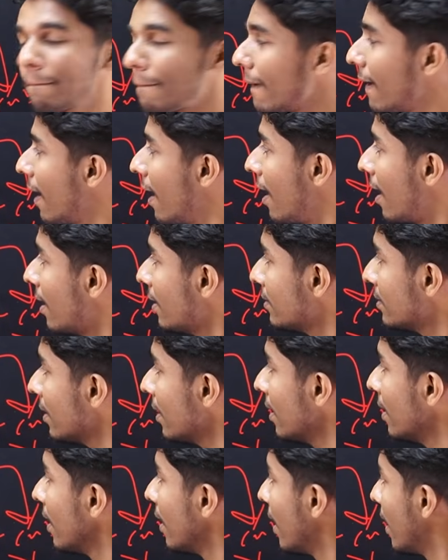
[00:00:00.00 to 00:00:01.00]
all the
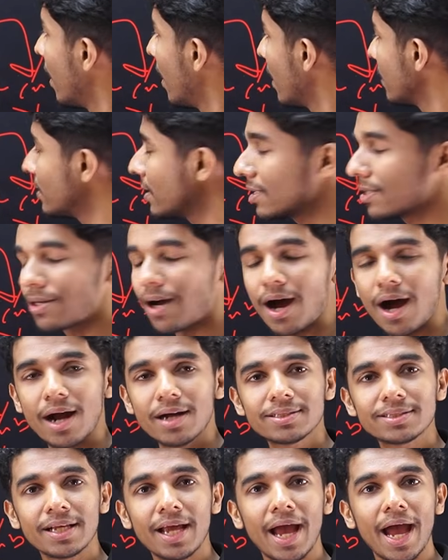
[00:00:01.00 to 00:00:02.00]
other
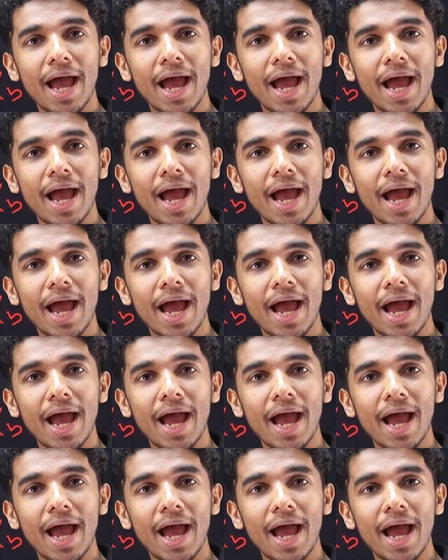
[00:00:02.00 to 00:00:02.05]
cards